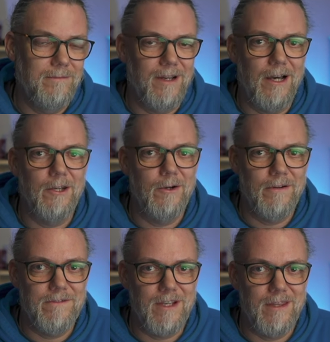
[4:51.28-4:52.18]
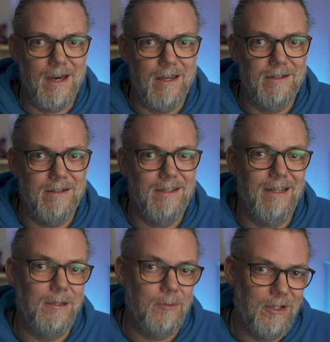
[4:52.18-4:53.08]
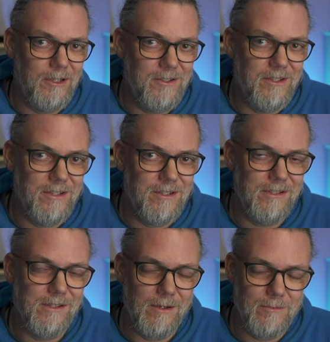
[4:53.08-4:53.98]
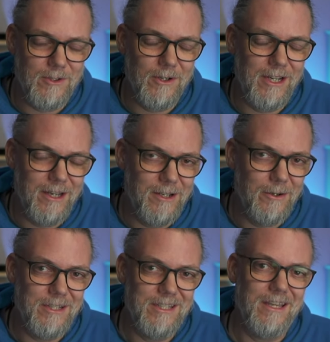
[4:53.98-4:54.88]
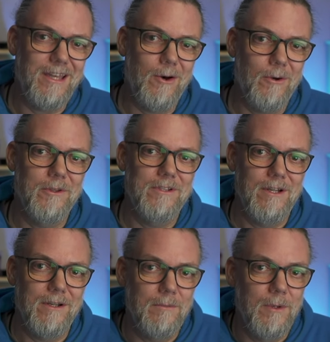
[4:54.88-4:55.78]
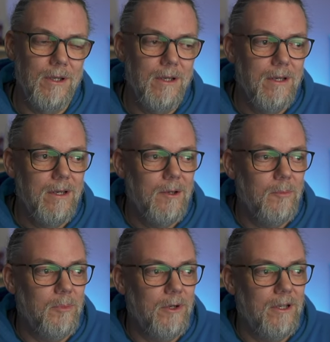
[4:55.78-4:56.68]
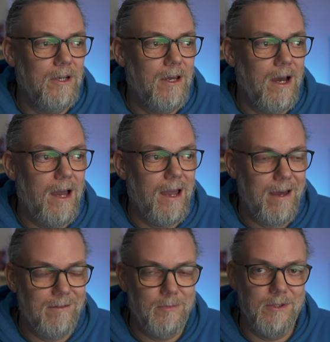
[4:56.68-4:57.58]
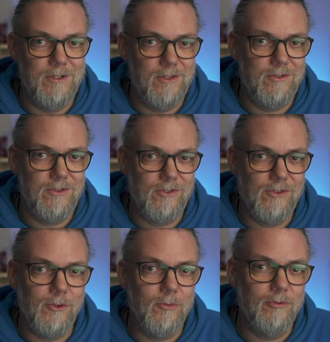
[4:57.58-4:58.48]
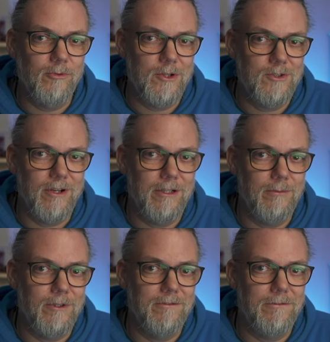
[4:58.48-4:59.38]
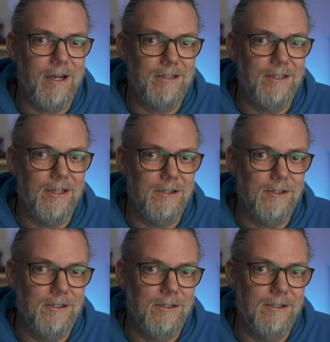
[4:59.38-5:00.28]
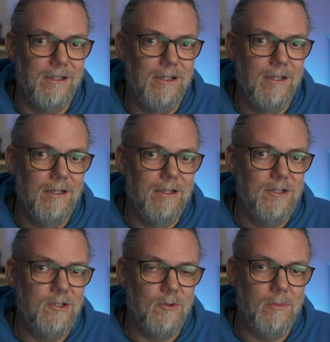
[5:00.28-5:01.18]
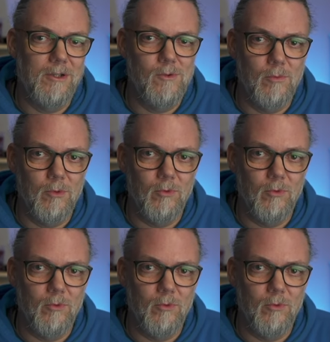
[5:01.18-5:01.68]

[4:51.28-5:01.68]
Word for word: I know I've said that. Anybody who's listened, I'm sorry. I know I say that all the time, but I have been super frustrated with the fact that I couldn't do my normal